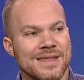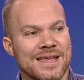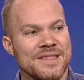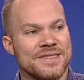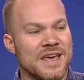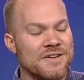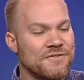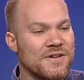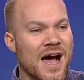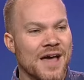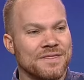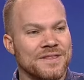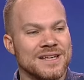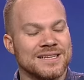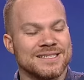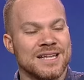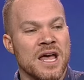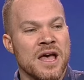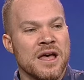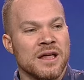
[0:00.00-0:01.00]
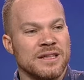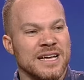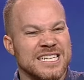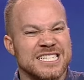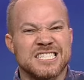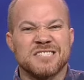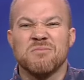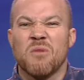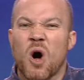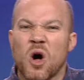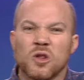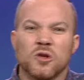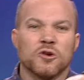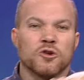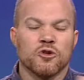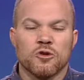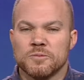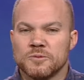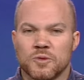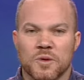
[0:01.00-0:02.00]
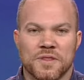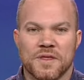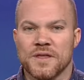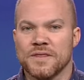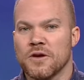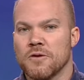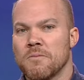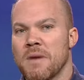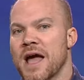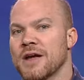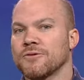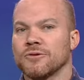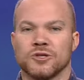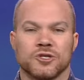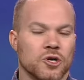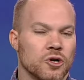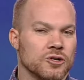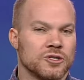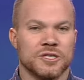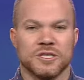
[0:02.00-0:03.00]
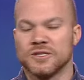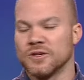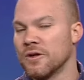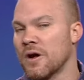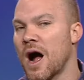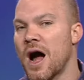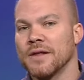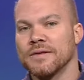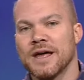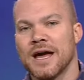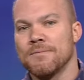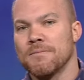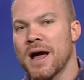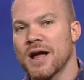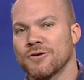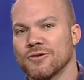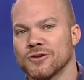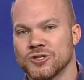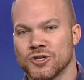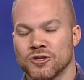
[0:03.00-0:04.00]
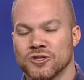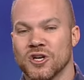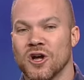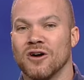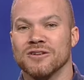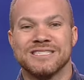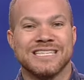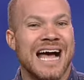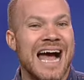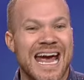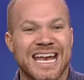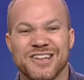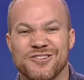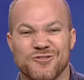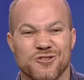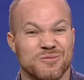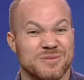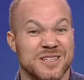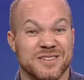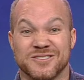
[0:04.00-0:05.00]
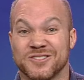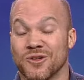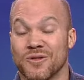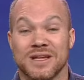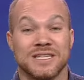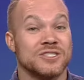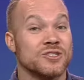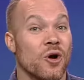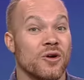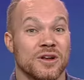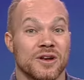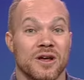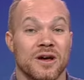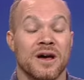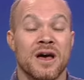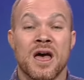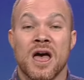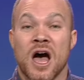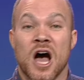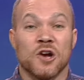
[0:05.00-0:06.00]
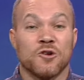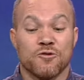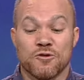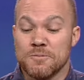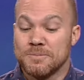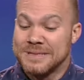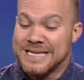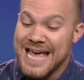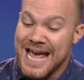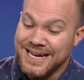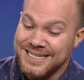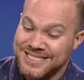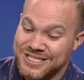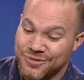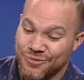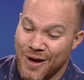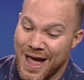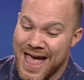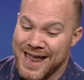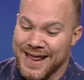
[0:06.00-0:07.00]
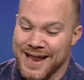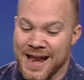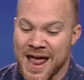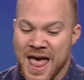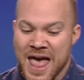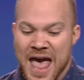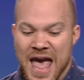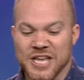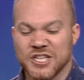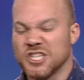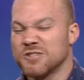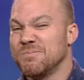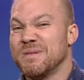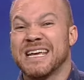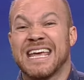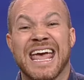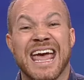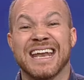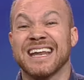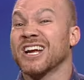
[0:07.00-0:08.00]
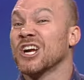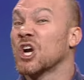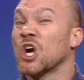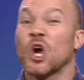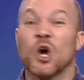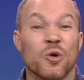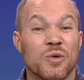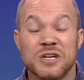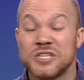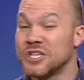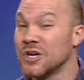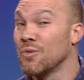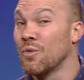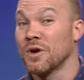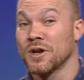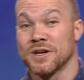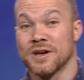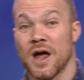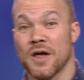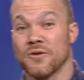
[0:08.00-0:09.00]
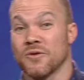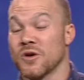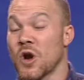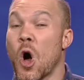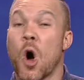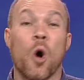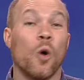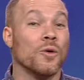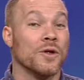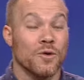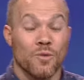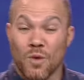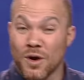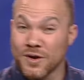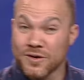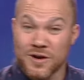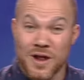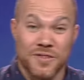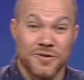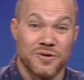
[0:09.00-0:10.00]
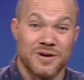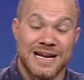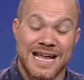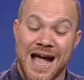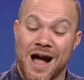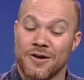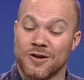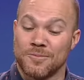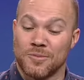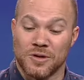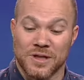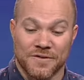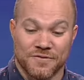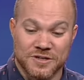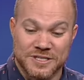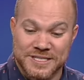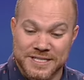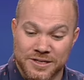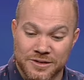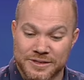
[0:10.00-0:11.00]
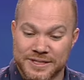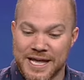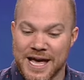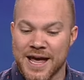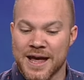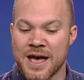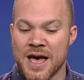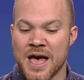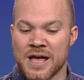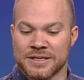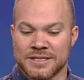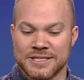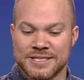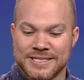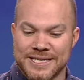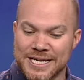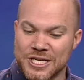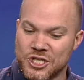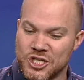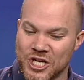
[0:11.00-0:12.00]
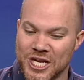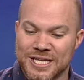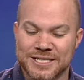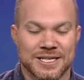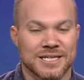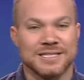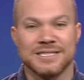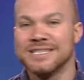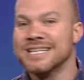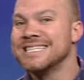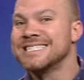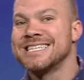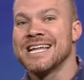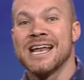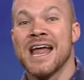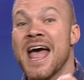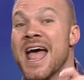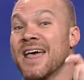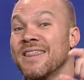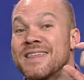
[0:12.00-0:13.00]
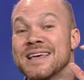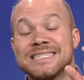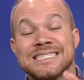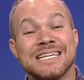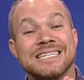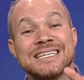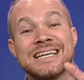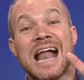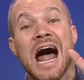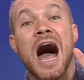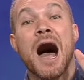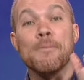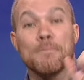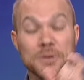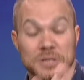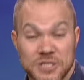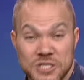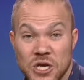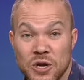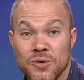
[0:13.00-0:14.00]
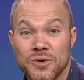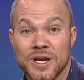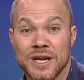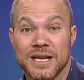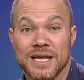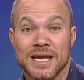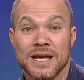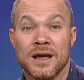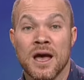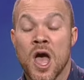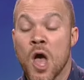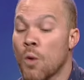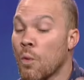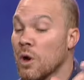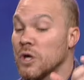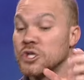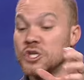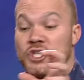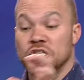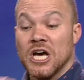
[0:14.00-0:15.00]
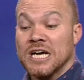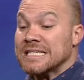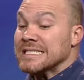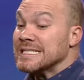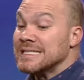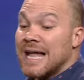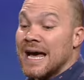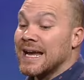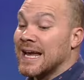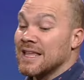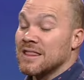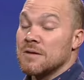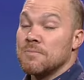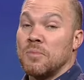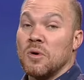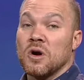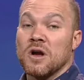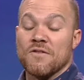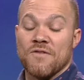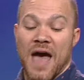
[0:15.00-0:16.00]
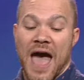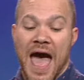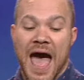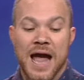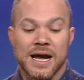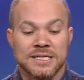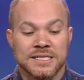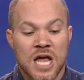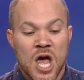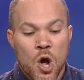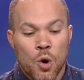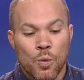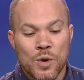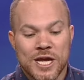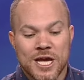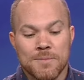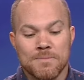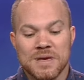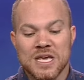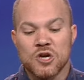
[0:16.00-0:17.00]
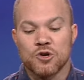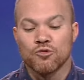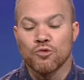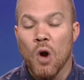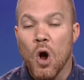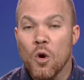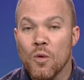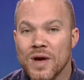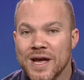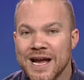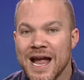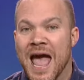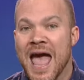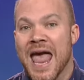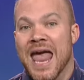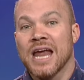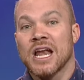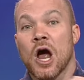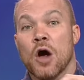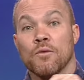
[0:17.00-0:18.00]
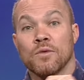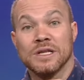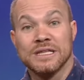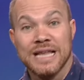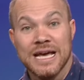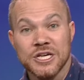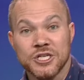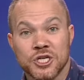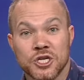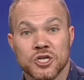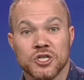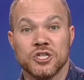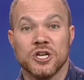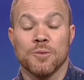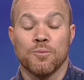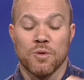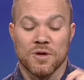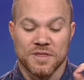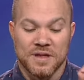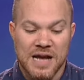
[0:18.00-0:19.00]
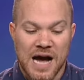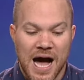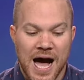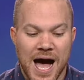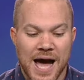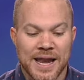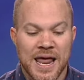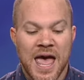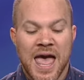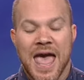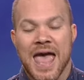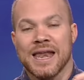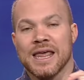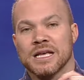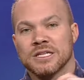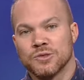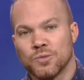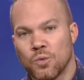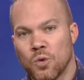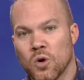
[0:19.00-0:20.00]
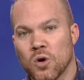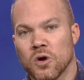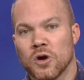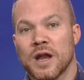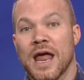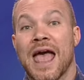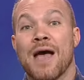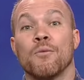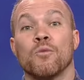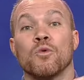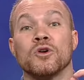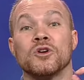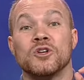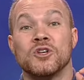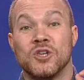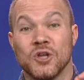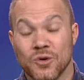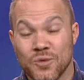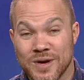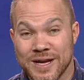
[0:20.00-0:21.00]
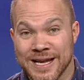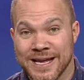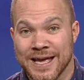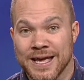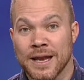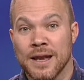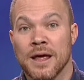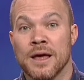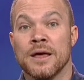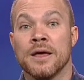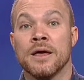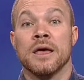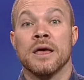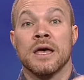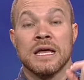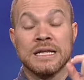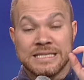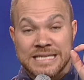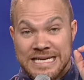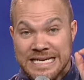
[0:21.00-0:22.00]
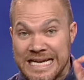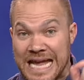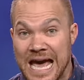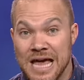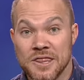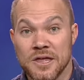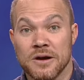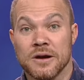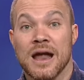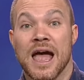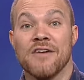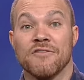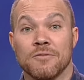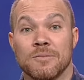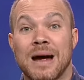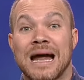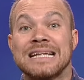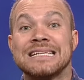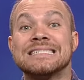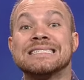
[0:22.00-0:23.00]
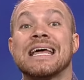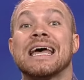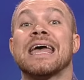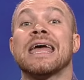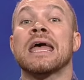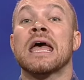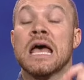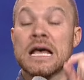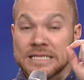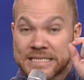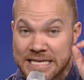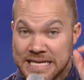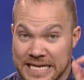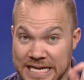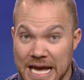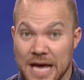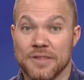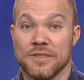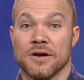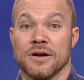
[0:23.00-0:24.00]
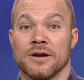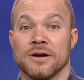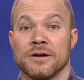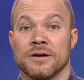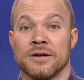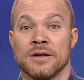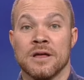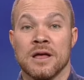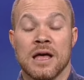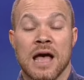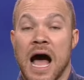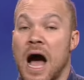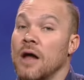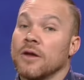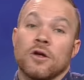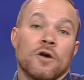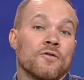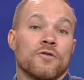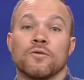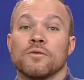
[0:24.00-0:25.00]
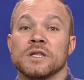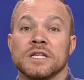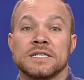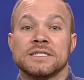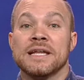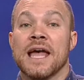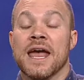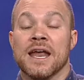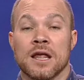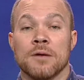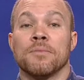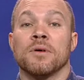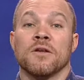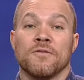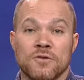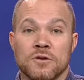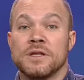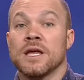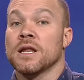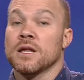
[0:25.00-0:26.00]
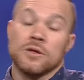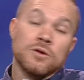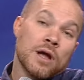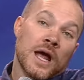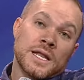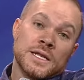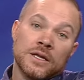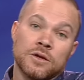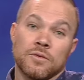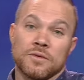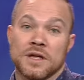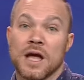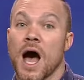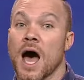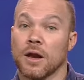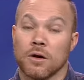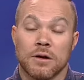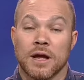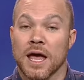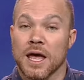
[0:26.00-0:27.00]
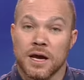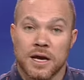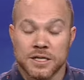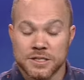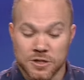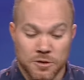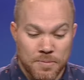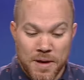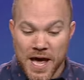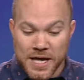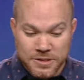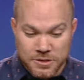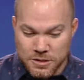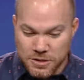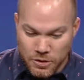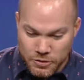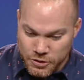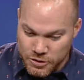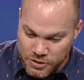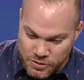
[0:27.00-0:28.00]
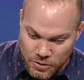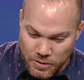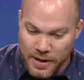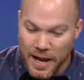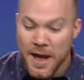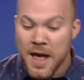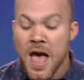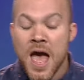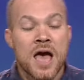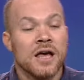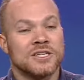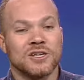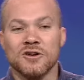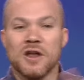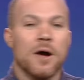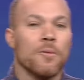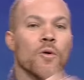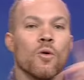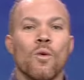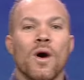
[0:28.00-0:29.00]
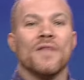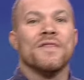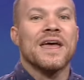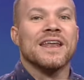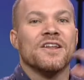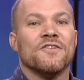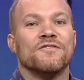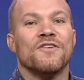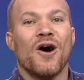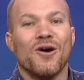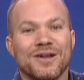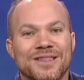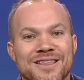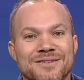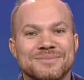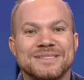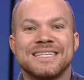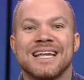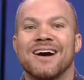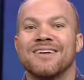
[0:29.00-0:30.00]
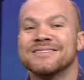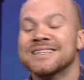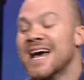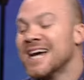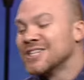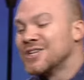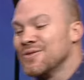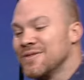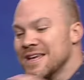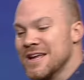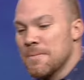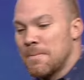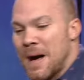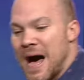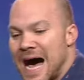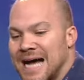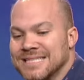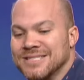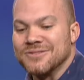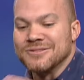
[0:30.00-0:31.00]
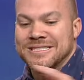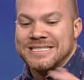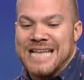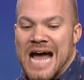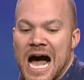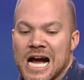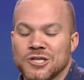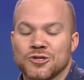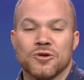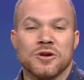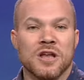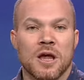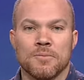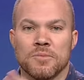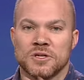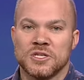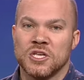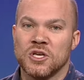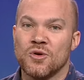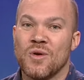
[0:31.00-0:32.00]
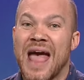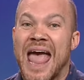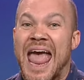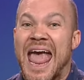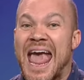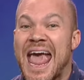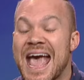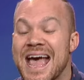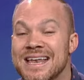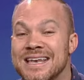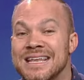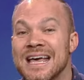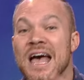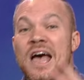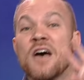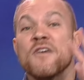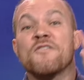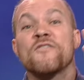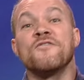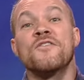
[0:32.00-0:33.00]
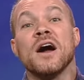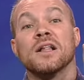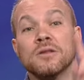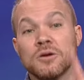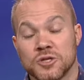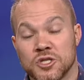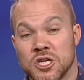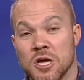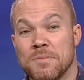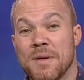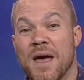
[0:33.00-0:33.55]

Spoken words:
they've got these like smaller groups within their microchurches, an online microchurch called Tiny Groups. And so they started a group text thread and just began encouraging one another and holding one another accountable every single day to seek Jesus. Listen, this is an opportunity where just like in the Book of Acts, we can be growing in our relationship with God and His Word, and we're doing it together. Everybody say together. I don't know if you're really saying it, but if you didn't, you got to deal with God, okay? Because your pastor told you to, okay? So number one, they devoted themselves to the apostles' doctrine. Number two, and fellowship.